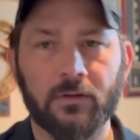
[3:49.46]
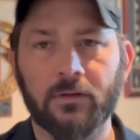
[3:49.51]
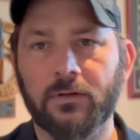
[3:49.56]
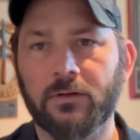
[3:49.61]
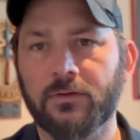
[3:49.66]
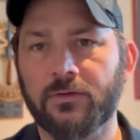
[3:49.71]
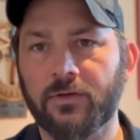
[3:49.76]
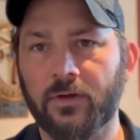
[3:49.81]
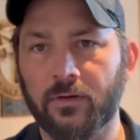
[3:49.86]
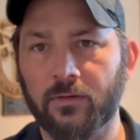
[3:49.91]

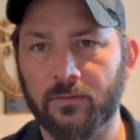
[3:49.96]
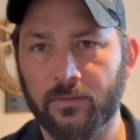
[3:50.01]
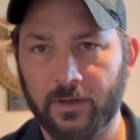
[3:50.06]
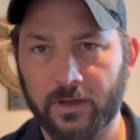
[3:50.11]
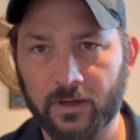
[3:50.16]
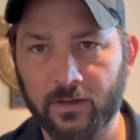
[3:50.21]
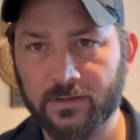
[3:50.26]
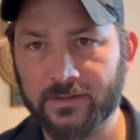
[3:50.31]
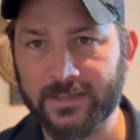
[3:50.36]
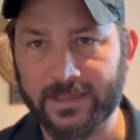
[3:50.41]
So
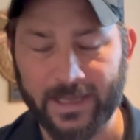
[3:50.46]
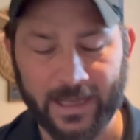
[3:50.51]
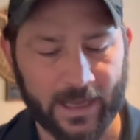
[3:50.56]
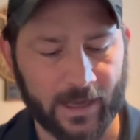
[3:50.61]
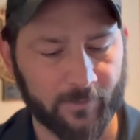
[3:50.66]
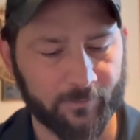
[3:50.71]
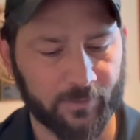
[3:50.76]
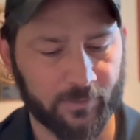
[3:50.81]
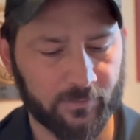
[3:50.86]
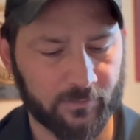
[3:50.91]
here's the
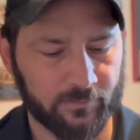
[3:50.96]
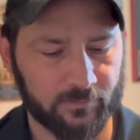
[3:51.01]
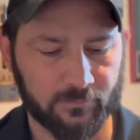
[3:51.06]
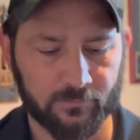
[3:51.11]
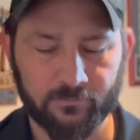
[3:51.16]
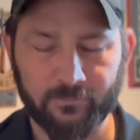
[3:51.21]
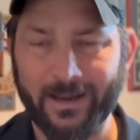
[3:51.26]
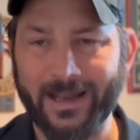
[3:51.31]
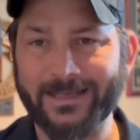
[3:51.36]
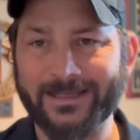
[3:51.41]
app,
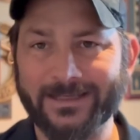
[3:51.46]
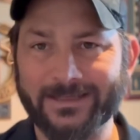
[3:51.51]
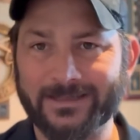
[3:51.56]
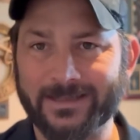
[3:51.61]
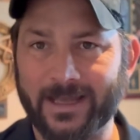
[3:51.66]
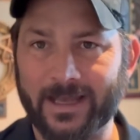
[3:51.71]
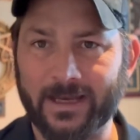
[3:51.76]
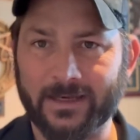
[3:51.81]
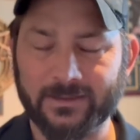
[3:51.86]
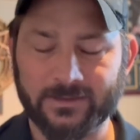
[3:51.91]
Mantis
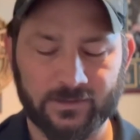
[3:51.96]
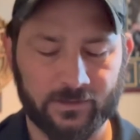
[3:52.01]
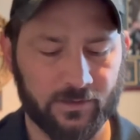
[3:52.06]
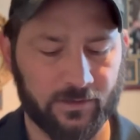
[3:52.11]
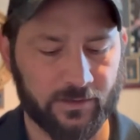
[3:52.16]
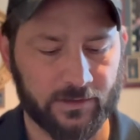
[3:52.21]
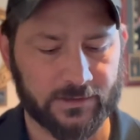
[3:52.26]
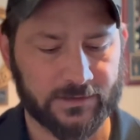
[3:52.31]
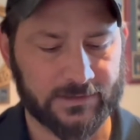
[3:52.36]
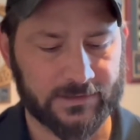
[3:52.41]
X.
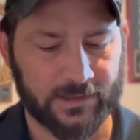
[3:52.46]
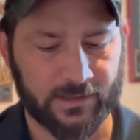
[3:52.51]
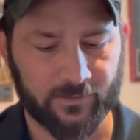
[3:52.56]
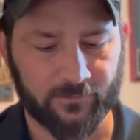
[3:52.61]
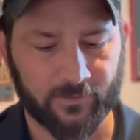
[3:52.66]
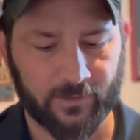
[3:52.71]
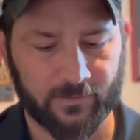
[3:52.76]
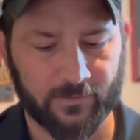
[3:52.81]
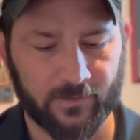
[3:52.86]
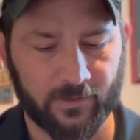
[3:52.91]
You can see it
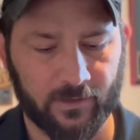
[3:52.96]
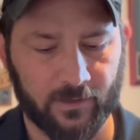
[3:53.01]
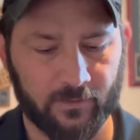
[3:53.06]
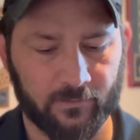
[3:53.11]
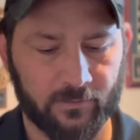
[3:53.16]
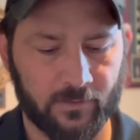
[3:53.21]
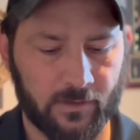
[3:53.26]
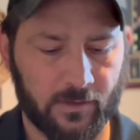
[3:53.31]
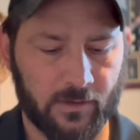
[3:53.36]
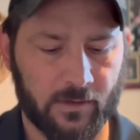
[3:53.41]
right
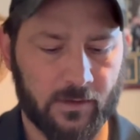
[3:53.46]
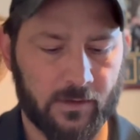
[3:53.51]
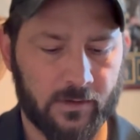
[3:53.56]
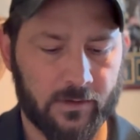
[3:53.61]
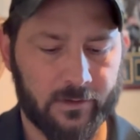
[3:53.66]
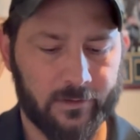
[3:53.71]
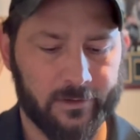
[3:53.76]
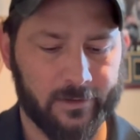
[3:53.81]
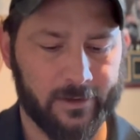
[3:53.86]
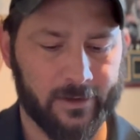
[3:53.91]
there.
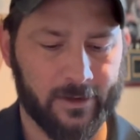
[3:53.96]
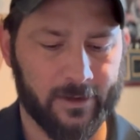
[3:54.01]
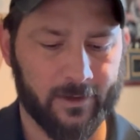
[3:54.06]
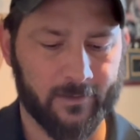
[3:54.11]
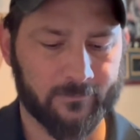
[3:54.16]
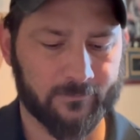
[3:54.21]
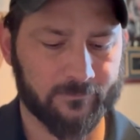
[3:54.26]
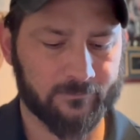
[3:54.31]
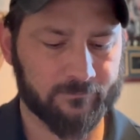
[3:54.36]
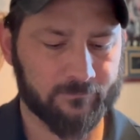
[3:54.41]

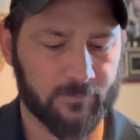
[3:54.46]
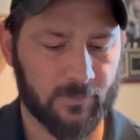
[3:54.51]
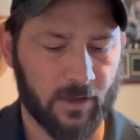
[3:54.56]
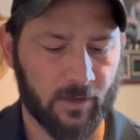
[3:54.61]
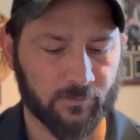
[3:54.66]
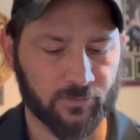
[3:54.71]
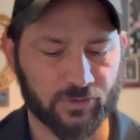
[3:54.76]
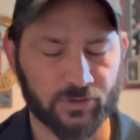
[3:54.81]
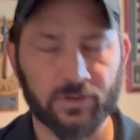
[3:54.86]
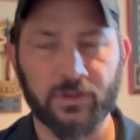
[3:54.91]
I'm
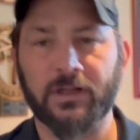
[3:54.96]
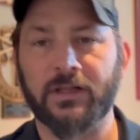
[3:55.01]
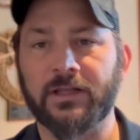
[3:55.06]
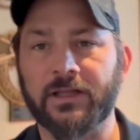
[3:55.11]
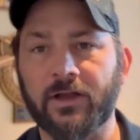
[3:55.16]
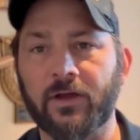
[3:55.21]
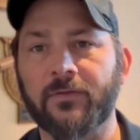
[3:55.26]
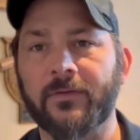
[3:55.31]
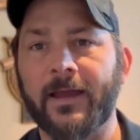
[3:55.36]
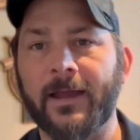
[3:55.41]
just going to
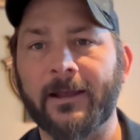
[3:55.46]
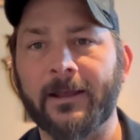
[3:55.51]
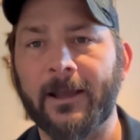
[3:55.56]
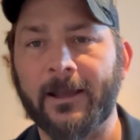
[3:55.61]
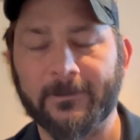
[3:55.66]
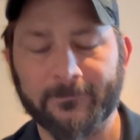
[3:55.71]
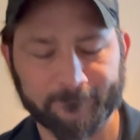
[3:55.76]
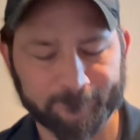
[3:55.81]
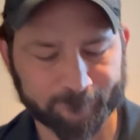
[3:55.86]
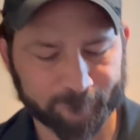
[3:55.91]
click on that
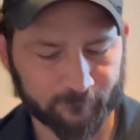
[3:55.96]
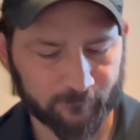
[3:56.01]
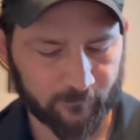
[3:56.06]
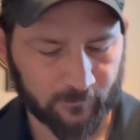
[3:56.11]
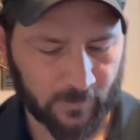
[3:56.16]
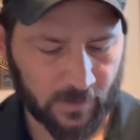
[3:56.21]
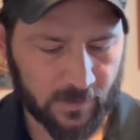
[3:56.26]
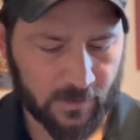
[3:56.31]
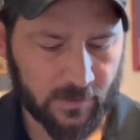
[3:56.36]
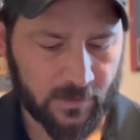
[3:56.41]
guy.
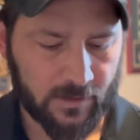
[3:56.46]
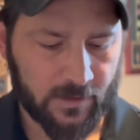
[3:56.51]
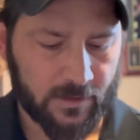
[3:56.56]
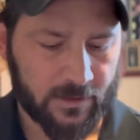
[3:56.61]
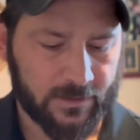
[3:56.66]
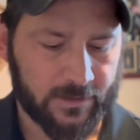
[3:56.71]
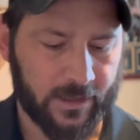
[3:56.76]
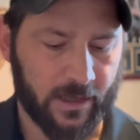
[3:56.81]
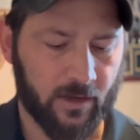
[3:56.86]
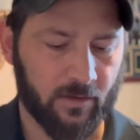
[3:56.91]

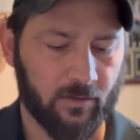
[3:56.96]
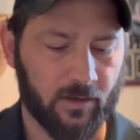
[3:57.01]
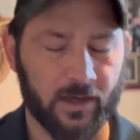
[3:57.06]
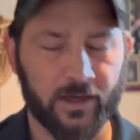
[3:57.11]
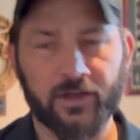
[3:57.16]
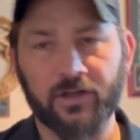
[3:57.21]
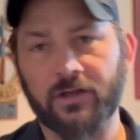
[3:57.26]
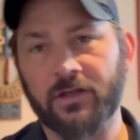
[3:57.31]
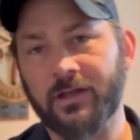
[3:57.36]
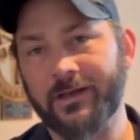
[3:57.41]
Now I
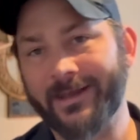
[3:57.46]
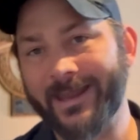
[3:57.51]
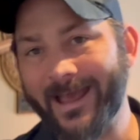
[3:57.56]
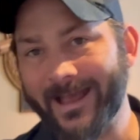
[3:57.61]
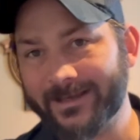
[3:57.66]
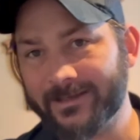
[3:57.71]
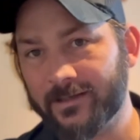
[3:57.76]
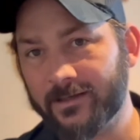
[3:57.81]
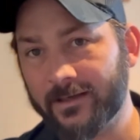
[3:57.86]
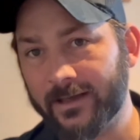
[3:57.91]
could
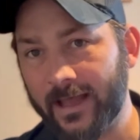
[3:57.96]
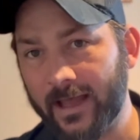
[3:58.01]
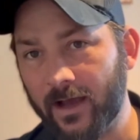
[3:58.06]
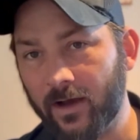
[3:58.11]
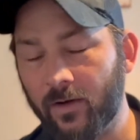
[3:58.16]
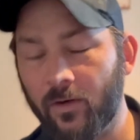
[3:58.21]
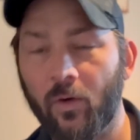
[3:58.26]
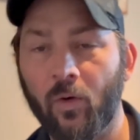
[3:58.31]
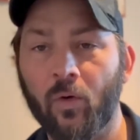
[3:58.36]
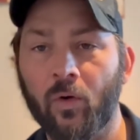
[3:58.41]
connect
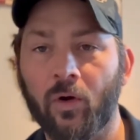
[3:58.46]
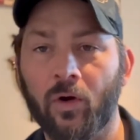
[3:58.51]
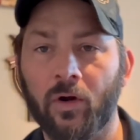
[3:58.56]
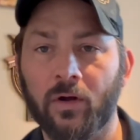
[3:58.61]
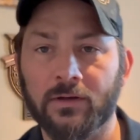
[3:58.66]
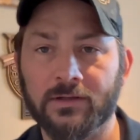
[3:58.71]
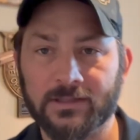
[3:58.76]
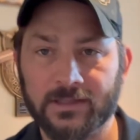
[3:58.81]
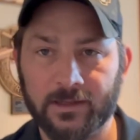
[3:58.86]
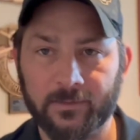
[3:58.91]
now
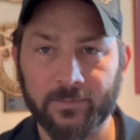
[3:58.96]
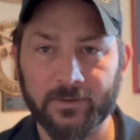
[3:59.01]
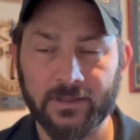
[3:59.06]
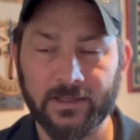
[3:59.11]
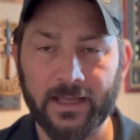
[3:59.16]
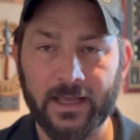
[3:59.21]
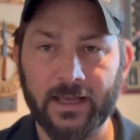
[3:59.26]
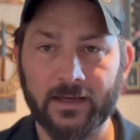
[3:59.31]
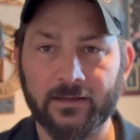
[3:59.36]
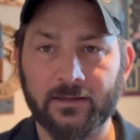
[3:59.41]
or skip
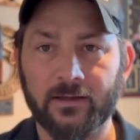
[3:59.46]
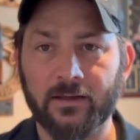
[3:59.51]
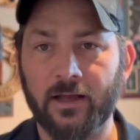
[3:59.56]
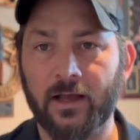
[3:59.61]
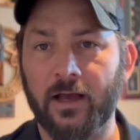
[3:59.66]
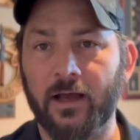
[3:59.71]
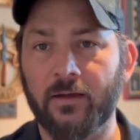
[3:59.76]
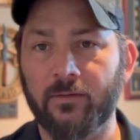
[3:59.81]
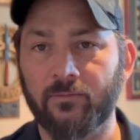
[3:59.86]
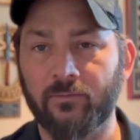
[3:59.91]
connect.
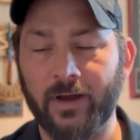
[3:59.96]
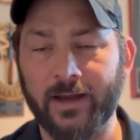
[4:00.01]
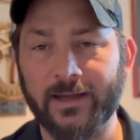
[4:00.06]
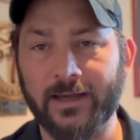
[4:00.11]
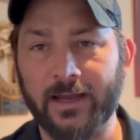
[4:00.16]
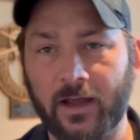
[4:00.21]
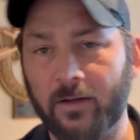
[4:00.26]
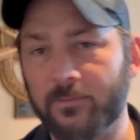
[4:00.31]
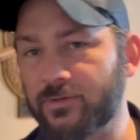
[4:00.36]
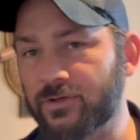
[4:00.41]
Right
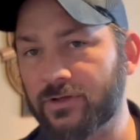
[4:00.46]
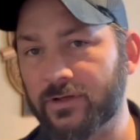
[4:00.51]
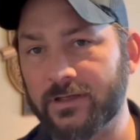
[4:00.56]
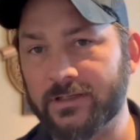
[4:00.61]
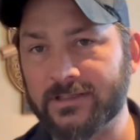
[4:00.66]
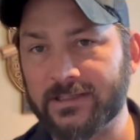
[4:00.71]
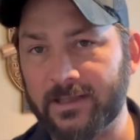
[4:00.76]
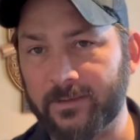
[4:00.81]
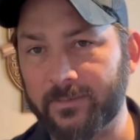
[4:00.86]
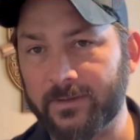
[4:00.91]
I'm just going
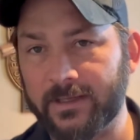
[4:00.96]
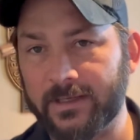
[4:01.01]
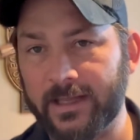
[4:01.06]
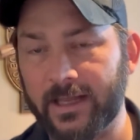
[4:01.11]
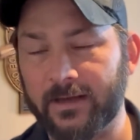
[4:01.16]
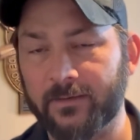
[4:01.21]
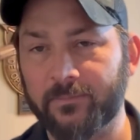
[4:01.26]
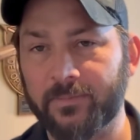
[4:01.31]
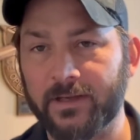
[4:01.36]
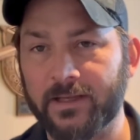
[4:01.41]
to skip
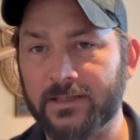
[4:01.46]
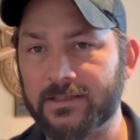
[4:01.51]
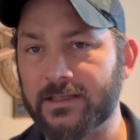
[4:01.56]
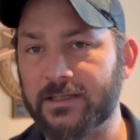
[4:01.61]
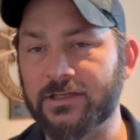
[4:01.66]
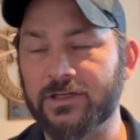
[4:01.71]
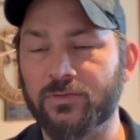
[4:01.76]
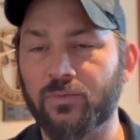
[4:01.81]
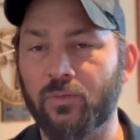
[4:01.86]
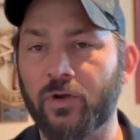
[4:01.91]
connect because I
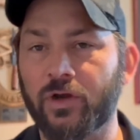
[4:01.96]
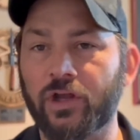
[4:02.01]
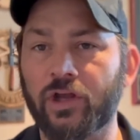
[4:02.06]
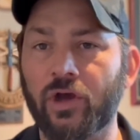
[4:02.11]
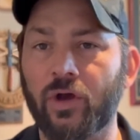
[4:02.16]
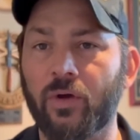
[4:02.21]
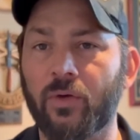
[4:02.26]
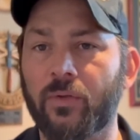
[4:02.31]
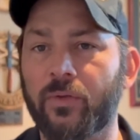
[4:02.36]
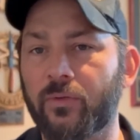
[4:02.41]
just want to
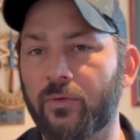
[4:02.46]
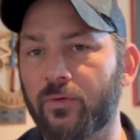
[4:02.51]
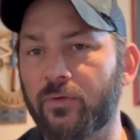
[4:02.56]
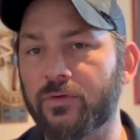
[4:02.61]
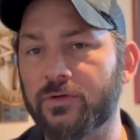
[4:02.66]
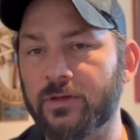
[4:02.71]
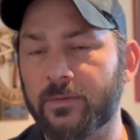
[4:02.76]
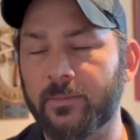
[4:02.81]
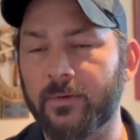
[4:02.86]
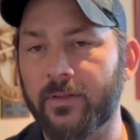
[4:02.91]
go through
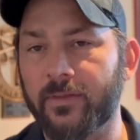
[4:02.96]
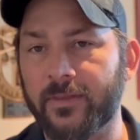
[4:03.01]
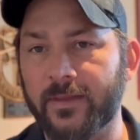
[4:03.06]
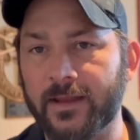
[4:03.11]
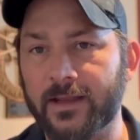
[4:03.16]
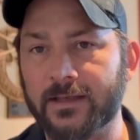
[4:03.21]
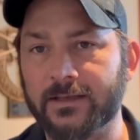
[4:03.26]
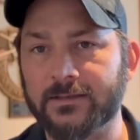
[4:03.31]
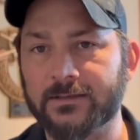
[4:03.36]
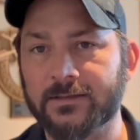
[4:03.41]
some of the
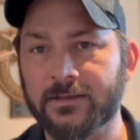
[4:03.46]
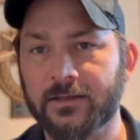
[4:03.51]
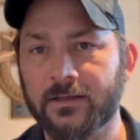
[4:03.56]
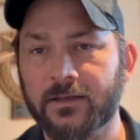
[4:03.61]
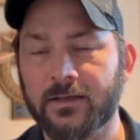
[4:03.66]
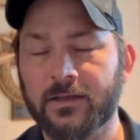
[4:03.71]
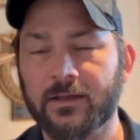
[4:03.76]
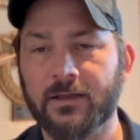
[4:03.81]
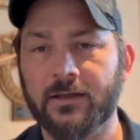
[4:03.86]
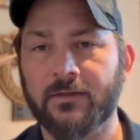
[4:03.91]
things
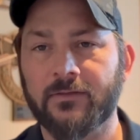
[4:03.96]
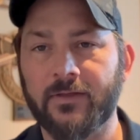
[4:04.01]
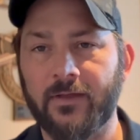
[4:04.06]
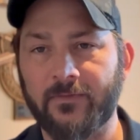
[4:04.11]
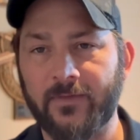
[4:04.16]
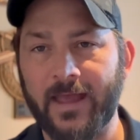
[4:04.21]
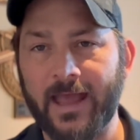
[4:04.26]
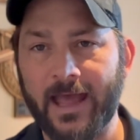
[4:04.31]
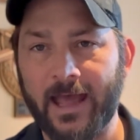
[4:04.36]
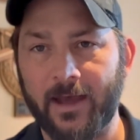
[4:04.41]
that
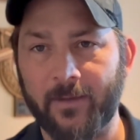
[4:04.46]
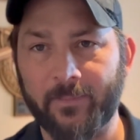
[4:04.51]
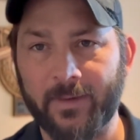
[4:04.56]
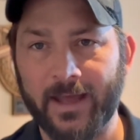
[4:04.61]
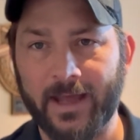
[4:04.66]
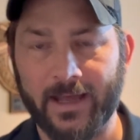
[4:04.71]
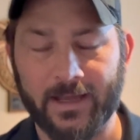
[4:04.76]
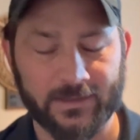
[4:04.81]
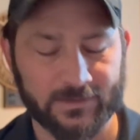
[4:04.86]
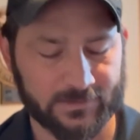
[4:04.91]
the app
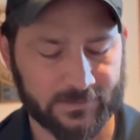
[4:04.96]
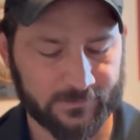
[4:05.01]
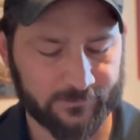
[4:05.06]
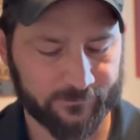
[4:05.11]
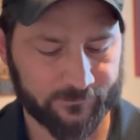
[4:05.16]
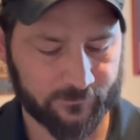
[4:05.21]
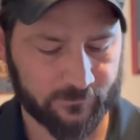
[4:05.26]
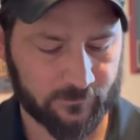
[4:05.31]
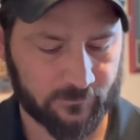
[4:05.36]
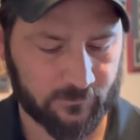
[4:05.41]
has.
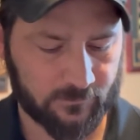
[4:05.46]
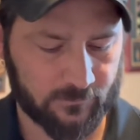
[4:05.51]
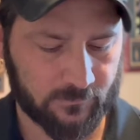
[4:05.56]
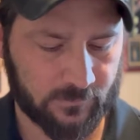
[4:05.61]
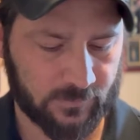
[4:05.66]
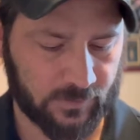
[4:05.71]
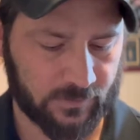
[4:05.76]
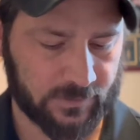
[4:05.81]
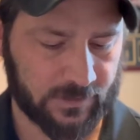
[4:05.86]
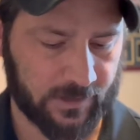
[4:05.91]

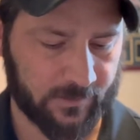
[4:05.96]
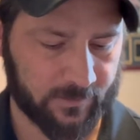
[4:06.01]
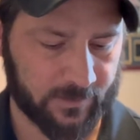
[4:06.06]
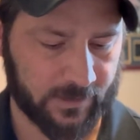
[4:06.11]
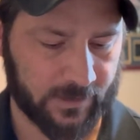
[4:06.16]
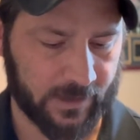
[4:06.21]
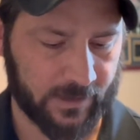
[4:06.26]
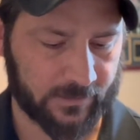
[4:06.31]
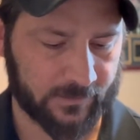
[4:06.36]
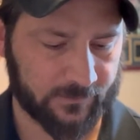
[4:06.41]
So skip
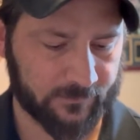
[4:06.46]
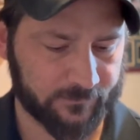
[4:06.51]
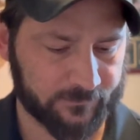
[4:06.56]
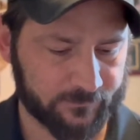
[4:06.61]
connect.